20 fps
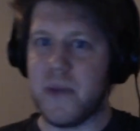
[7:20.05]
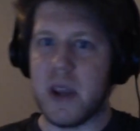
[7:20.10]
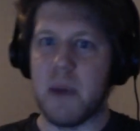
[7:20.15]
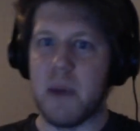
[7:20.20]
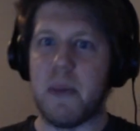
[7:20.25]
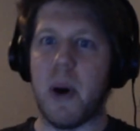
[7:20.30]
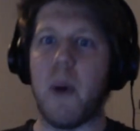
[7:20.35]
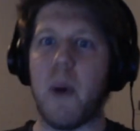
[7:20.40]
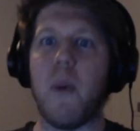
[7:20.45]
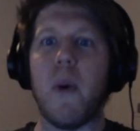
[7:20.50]

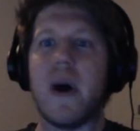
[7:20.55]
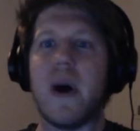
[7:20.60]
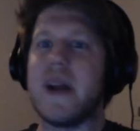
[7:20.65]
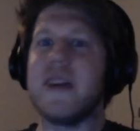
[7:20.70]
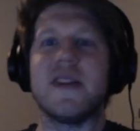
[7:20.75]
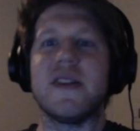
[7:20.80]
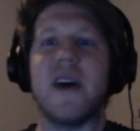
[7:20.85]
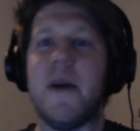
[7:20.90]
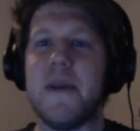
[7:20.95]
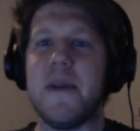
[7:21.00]
But what is
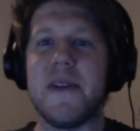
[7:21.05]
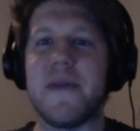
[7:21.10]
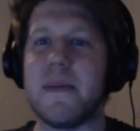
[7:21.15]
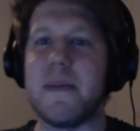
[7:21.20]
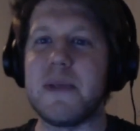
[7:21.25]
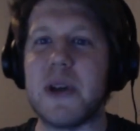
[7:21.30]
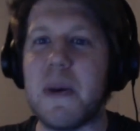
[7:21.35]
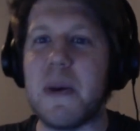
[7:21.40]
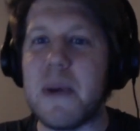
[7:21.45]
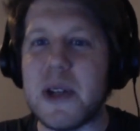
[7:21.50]
coming from
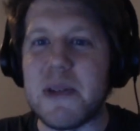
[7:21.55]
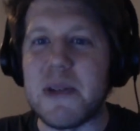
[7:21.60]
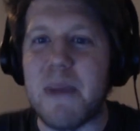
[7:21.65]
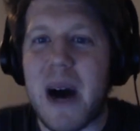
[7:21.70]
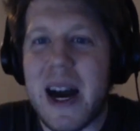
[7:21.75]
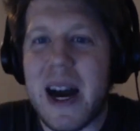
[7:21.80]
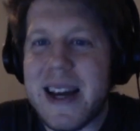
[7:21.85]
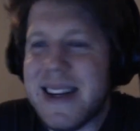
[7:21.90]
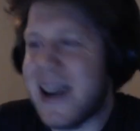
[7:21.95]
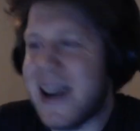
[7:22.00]
someone's
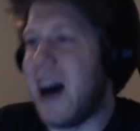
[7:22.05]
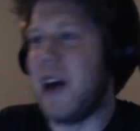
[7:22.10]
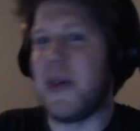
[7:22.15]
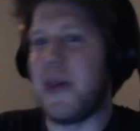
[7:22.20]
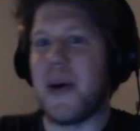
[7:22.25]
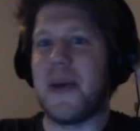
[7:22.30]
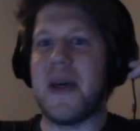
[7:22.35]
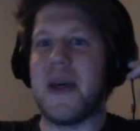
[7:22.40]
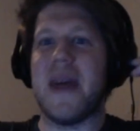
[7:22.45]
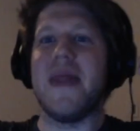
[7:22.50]
mind other
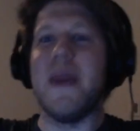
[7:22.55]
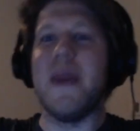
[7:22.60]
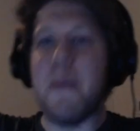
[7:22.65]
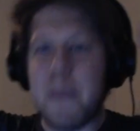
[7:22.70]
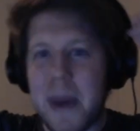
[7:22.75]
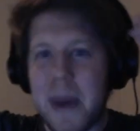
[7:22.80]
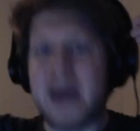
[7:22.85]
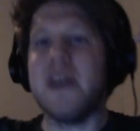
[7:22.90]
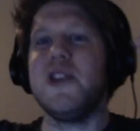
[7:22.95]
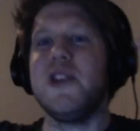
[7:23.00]
than the
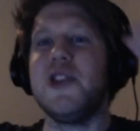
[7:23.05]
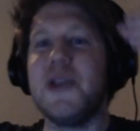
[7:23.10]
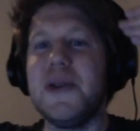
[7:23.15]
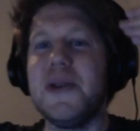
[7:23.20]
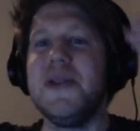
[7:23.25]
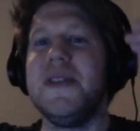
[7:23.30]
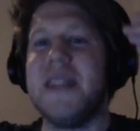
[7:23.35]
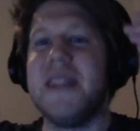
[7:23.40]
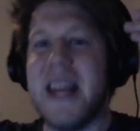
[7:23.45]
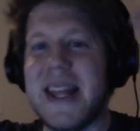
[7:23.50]

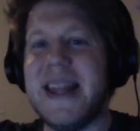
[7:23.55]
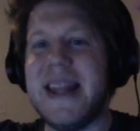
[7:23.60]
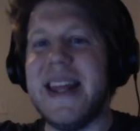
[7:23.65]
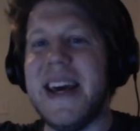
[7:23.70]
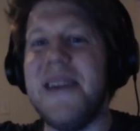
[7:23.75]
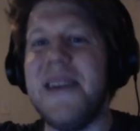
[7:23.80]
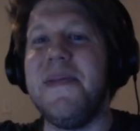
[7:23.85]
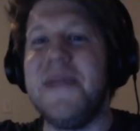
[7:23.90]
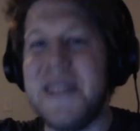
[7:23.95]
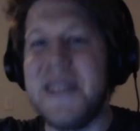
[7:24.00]
pictures that
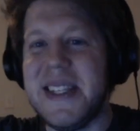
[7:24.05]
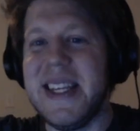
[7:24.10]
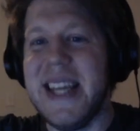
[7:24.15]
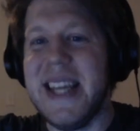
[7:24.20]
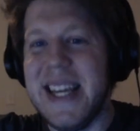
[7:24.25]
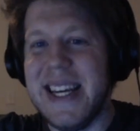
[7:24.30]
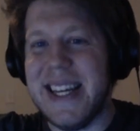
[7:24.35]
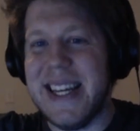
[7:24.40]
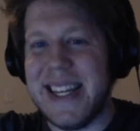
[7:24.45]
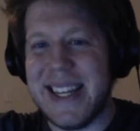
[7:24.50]
they've
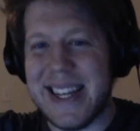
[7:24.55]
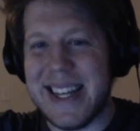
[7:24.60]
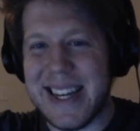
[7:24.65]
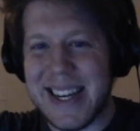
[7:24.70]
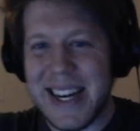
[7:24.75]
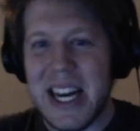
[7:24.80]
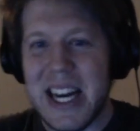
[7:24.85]
seen?